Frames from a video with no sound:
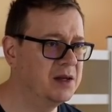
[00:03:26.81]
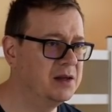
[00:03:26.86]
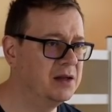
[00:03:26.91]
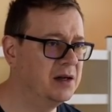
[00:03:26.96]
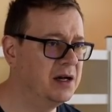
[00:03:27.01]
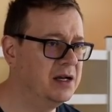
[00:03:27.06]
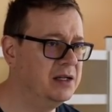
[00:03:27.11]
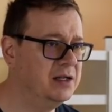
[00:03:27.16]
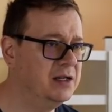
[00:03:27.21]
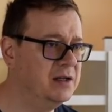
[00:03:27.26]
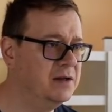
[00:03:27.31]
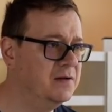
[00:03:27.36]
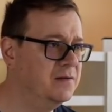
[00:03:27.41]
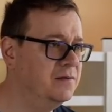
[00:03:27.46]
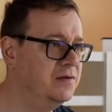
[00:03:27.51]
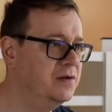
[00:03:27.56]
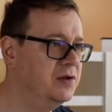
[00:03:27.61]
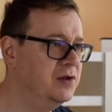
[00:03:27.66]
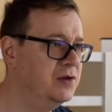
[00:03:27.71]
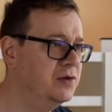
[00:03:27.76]
tiny
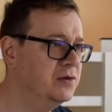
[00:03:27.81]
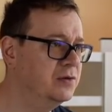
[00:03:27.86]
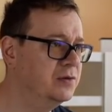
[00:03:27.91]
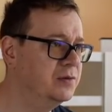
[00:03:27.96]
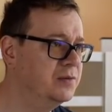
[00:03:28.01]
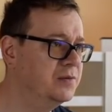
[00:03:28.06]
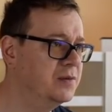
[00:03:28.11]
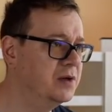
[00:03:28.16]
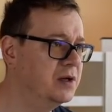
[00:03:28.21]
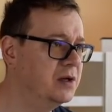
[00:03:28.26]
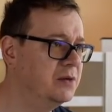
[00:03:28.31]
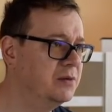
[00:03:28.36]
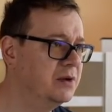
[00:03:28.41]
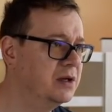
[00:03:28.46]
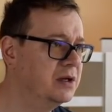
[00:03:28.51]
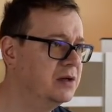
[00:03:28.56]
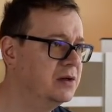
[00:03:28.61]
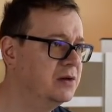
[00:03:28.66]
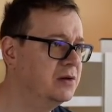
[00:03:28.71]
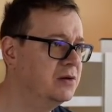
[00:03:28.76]
view. There we
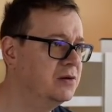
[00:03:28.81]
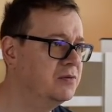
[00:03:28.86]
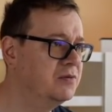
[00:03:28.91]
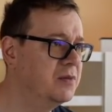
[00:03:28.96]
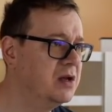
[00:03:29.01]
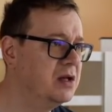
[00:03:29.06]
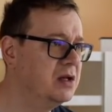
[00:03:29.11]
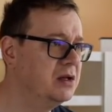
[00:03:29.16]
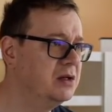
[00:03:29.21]
go.